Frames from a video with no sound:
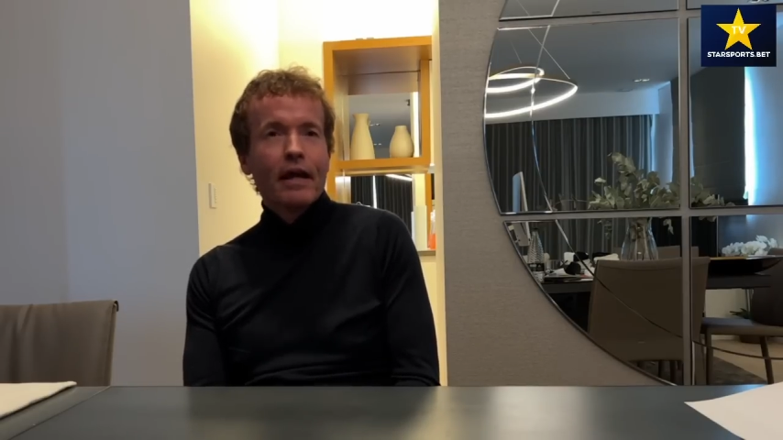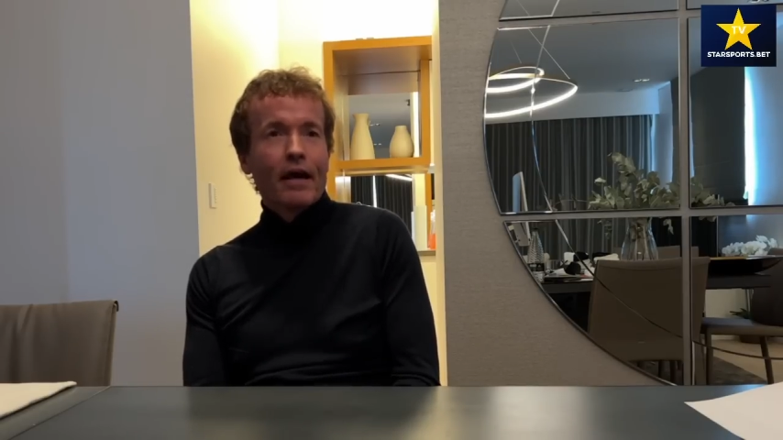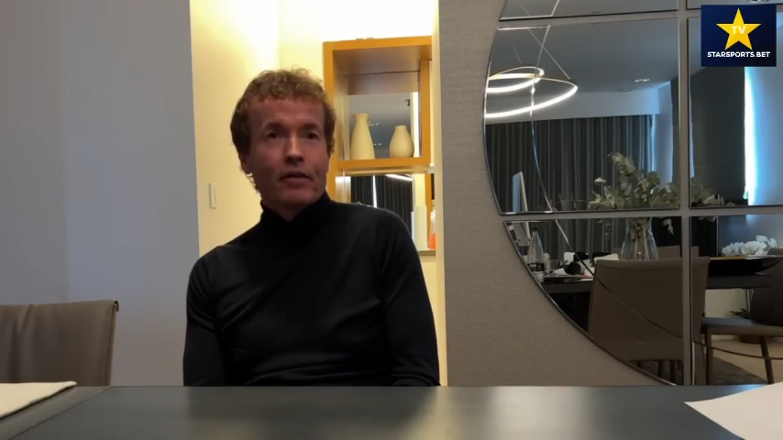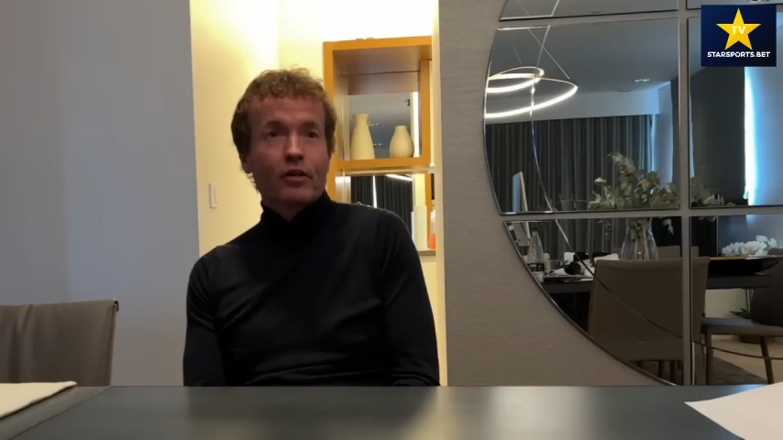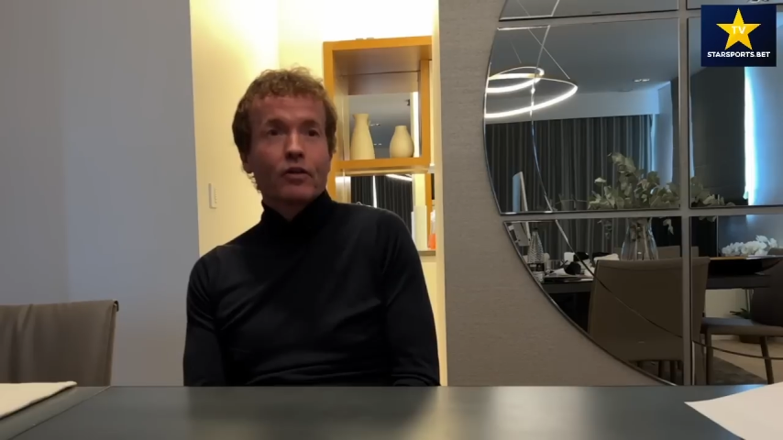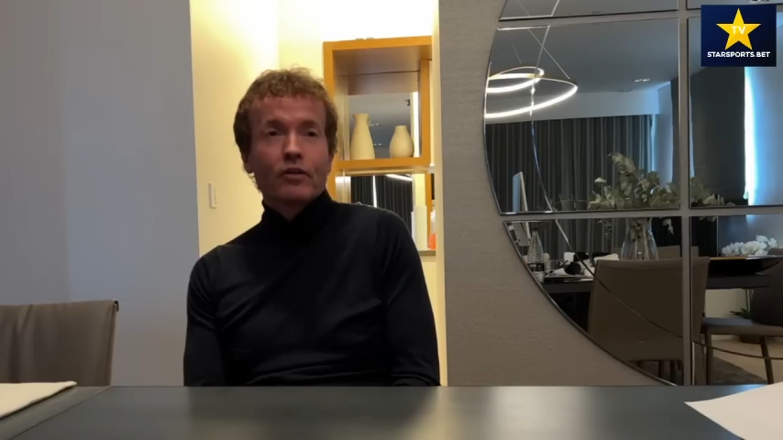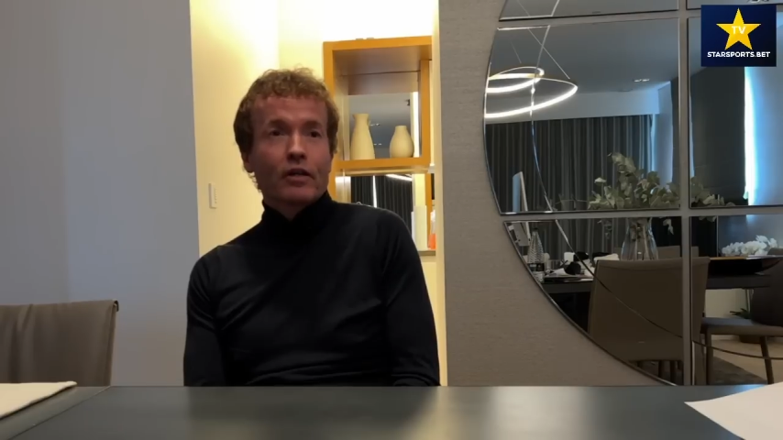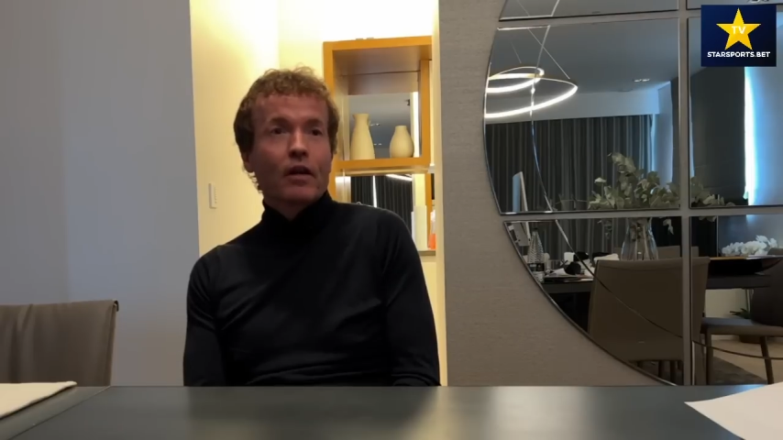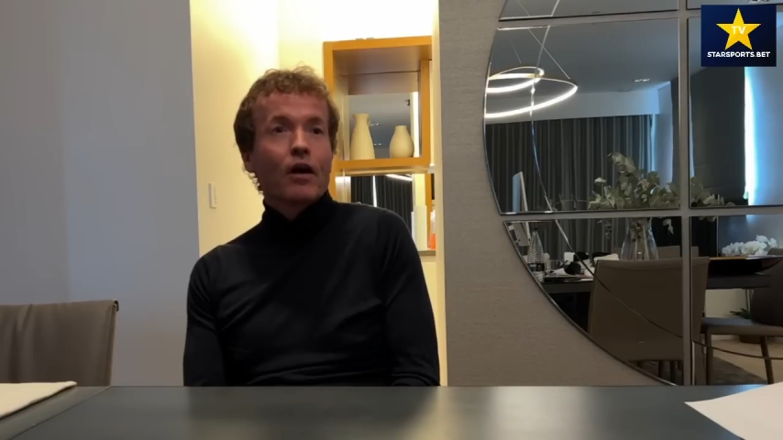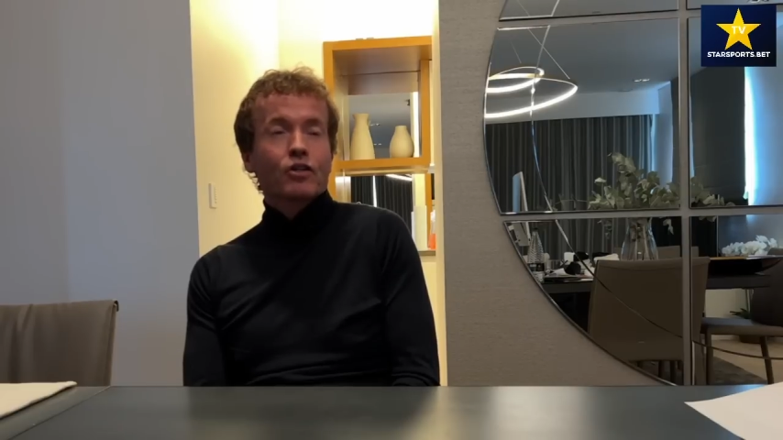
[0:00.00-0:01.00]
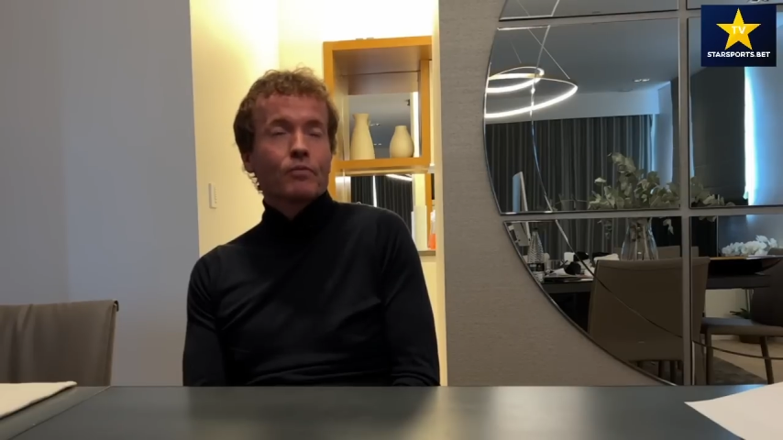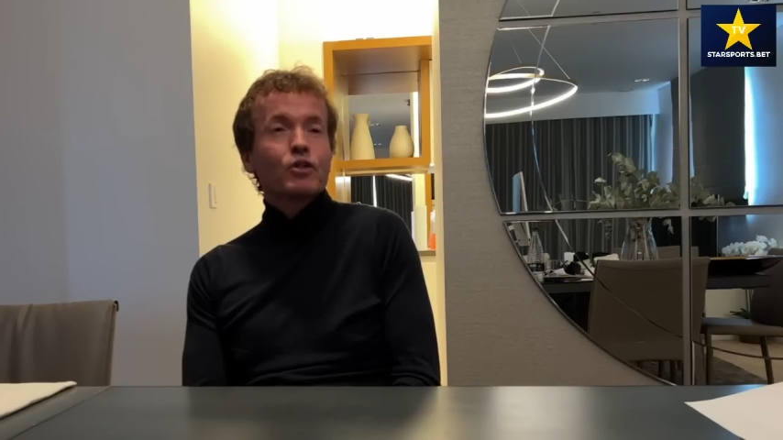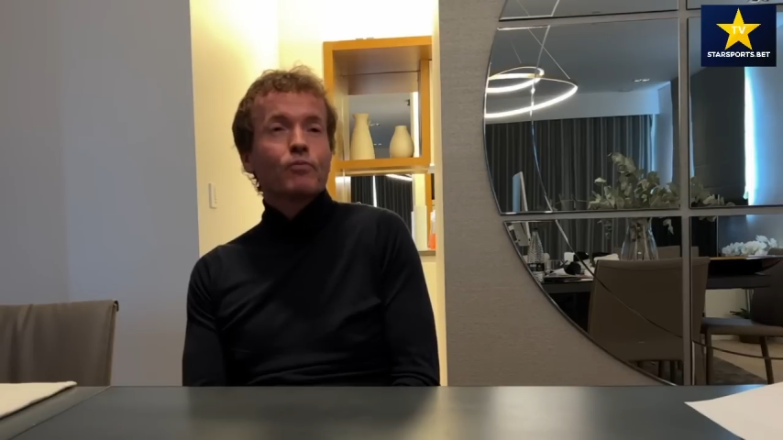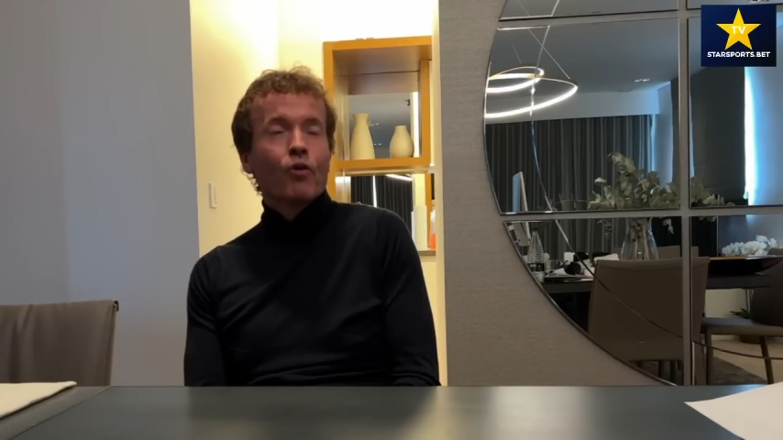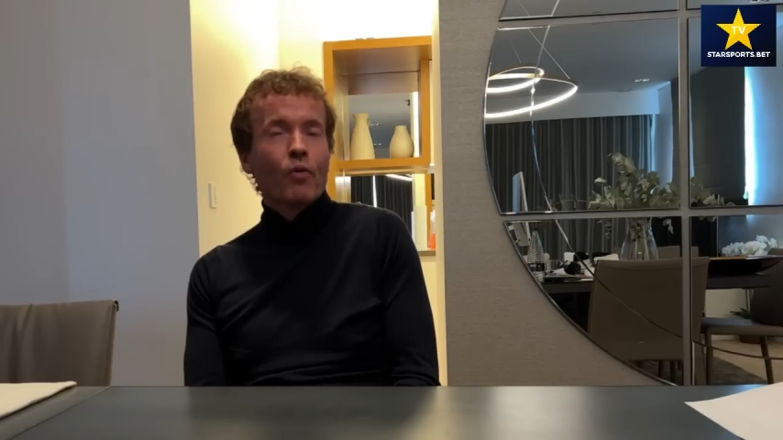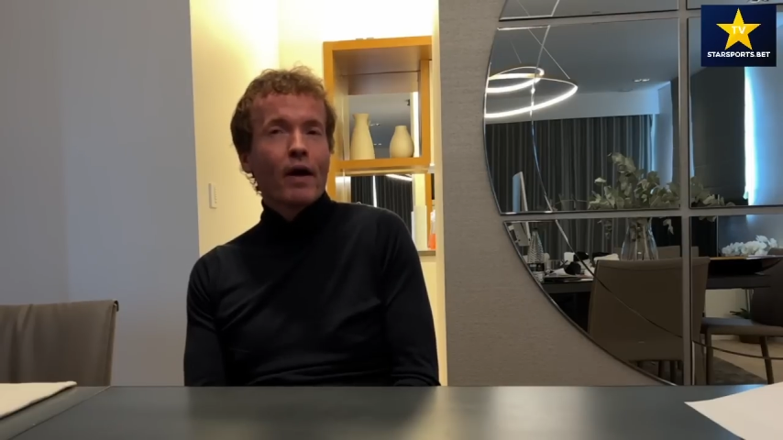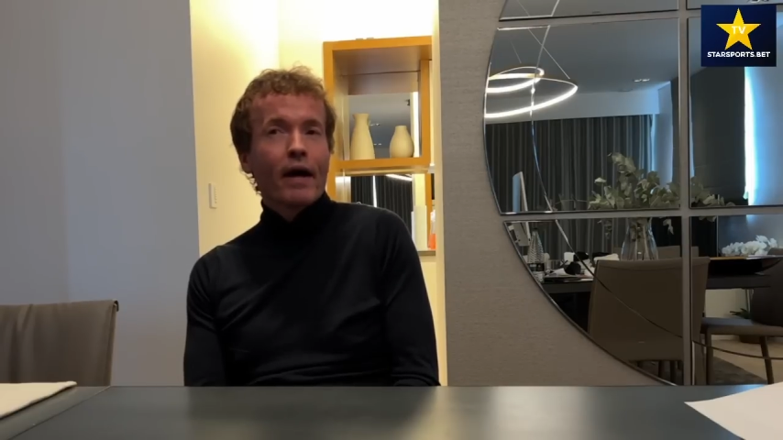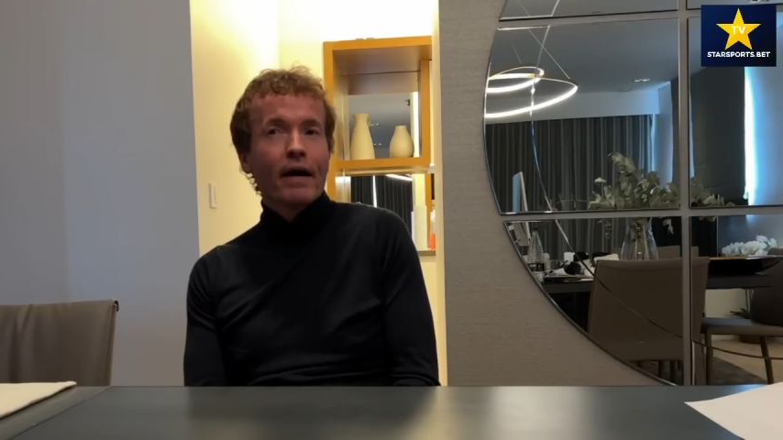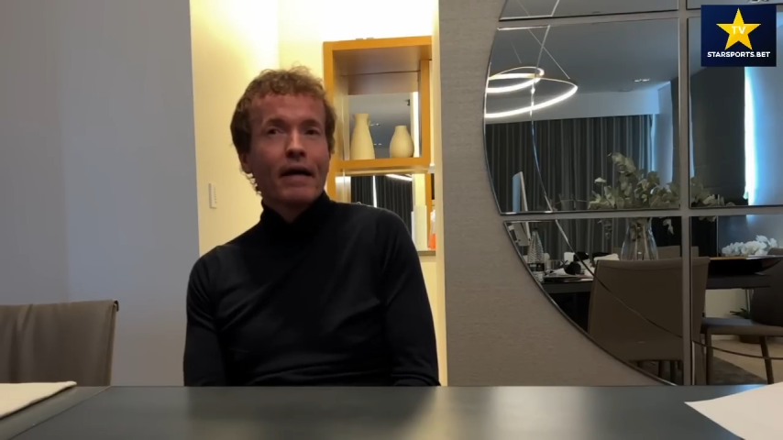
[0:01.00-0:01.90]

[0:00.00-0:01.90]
and the, and the clerks are much more aware.